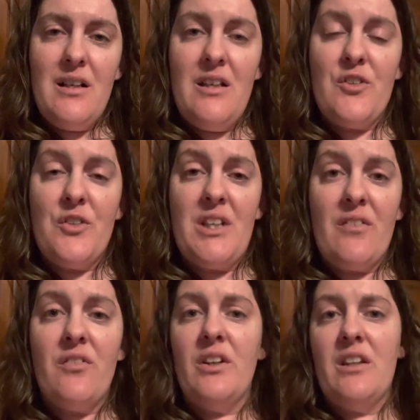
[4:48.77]
is
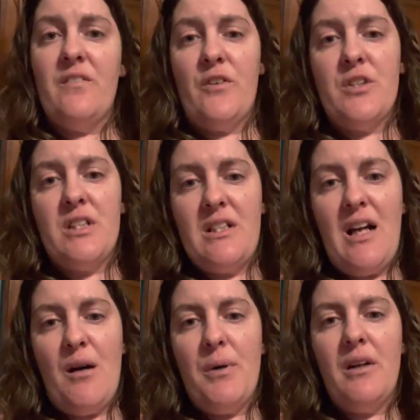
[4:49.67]
definitely the first
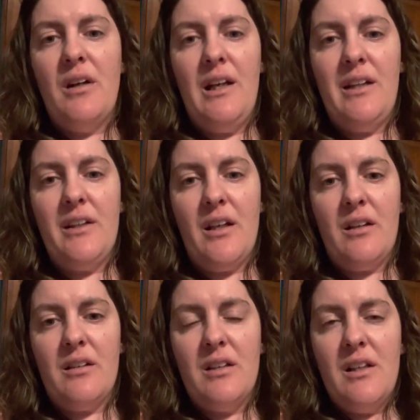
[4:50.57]
step. And then